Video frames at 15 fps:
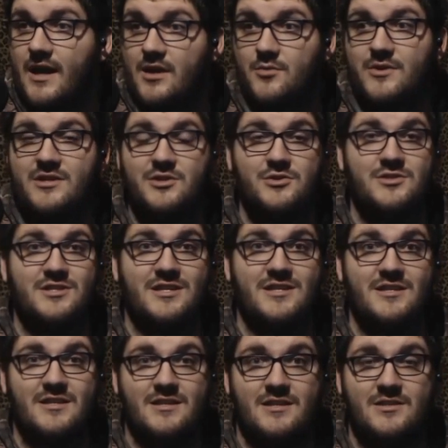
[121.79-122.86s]
Halloween
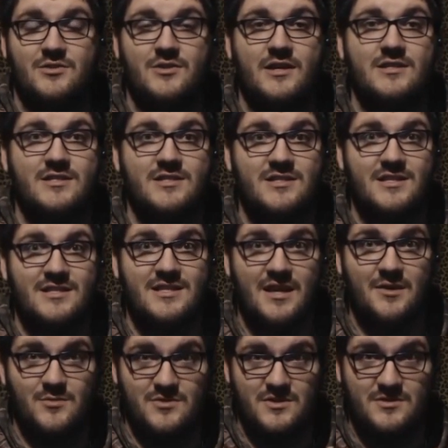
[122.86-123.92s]

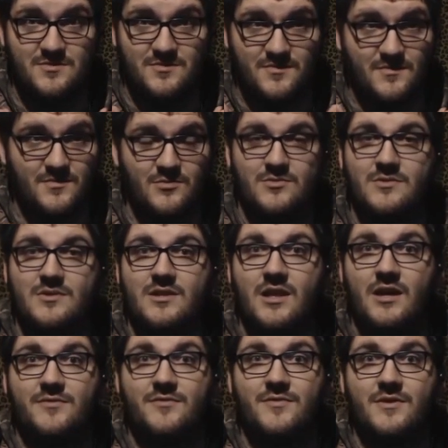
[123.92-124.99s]
2016 was a
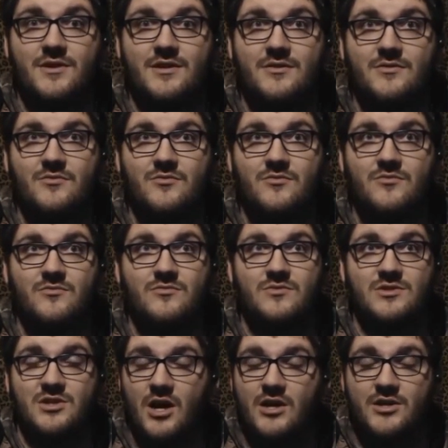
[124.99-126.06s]
lot of fun.
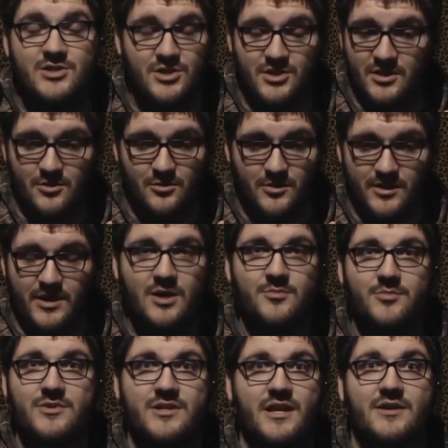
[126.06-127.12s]
Was constantly going
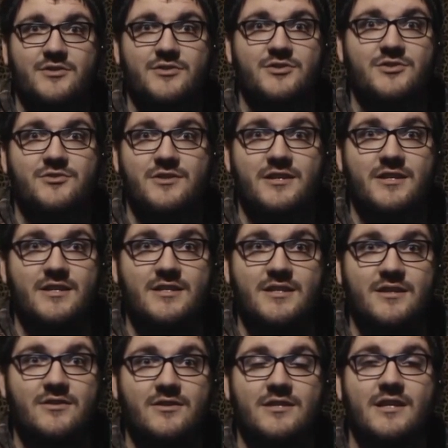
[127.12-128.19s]
up and down the
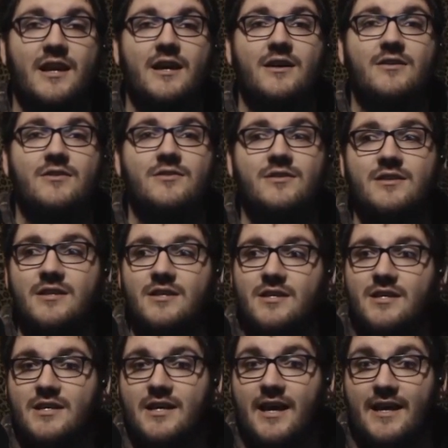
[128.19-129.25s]
streets here in town.
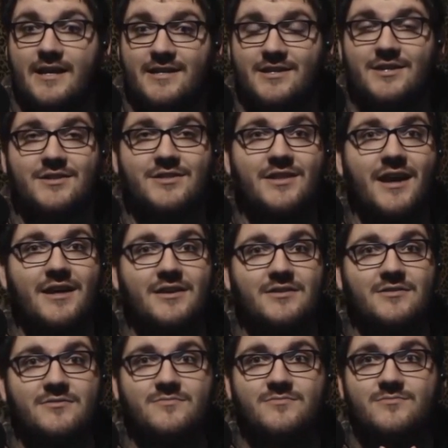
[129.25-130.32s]
Hadn't done that
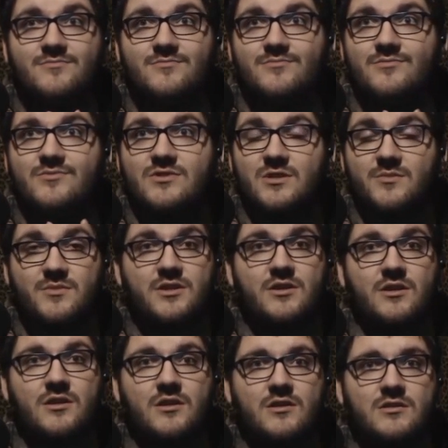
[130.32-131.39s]
in some
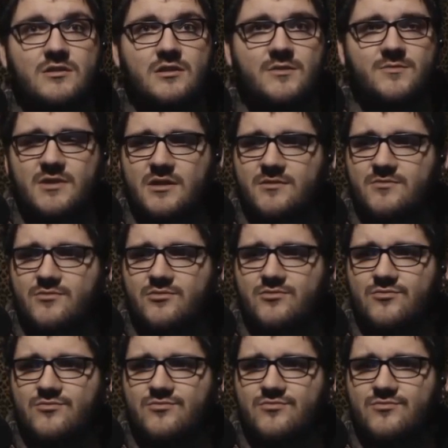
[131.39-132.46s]
years. Seems like,
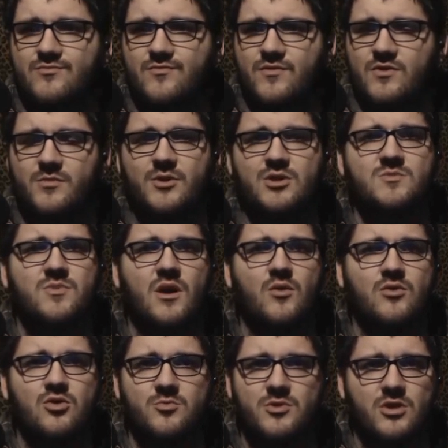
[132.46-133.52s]
for the most
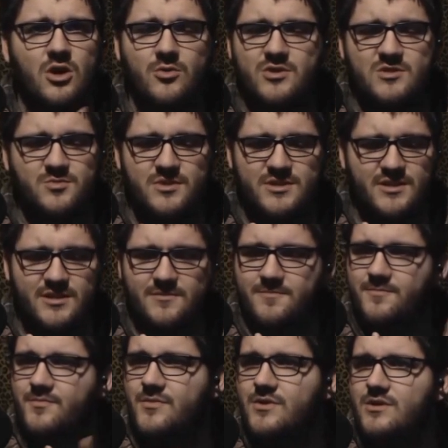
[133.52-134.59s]
part, we're normally always busy.